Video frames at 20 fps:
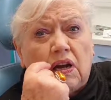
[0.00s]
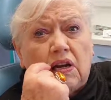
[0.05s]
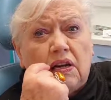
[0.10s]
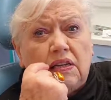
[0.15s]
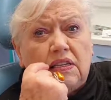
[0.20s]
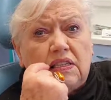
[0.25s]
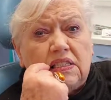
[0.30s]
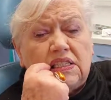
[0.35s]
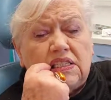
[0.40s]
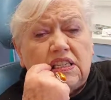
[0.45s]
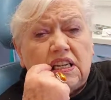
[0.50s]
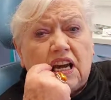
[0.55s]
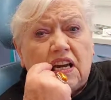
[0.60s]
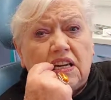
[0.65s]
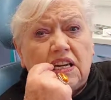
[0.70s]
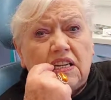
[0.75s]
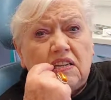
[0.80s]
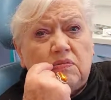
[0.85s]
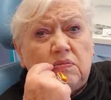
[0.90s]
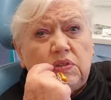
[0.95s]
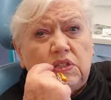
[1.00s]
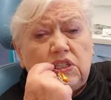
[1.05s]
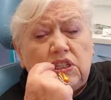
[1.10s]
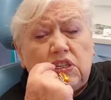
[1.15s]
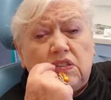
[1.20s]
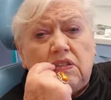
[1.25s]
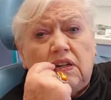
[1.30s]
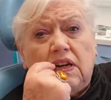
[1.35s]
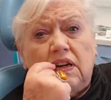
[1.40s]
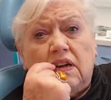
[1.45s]
either side, which
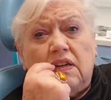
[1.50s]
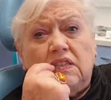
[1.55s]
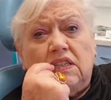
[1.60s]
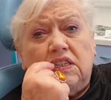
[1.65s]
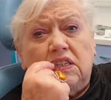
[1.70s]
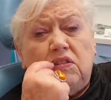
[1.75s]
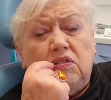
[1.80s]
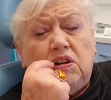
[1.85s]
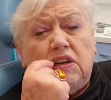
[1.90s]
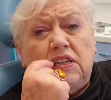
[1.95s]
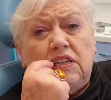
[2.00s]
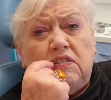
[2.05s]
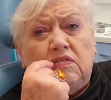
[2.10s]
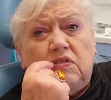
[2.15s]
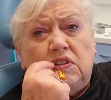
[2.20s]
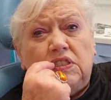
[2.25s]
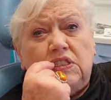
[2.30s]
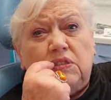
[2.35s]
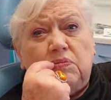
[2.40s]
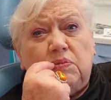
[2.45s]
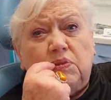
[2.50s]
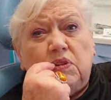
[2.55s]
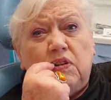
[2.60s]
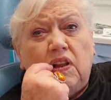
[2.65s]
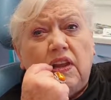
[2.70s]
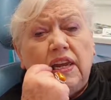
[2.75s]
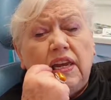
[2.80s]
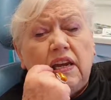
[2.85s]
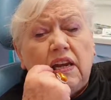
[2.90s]
are totally invisible,